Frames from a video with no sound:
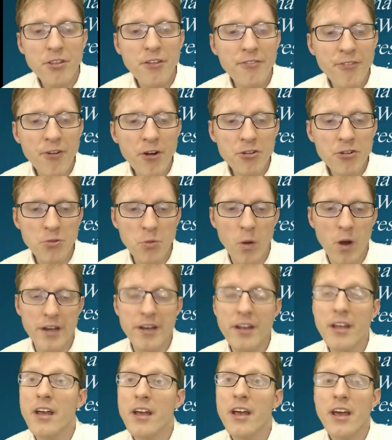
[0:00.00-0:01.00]
The first
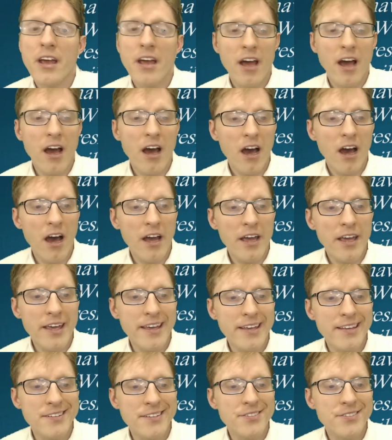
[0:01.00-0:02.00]
one
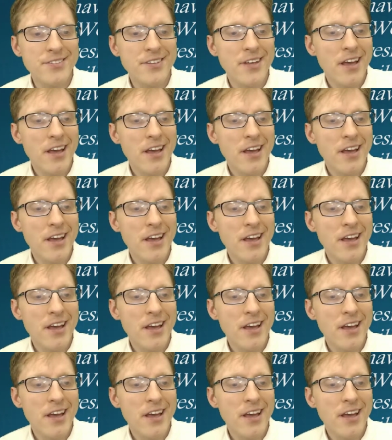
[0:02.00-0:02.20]
is